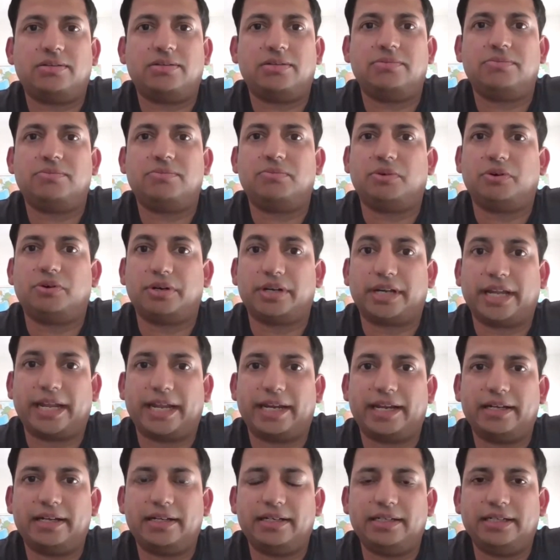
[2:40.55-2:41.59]
more
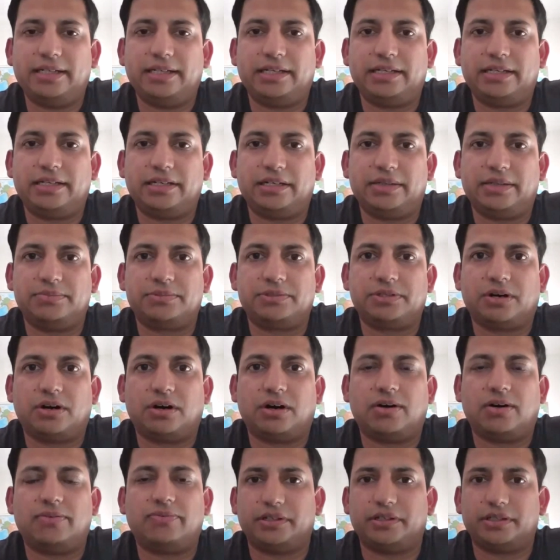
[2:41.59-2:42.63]
data in terms of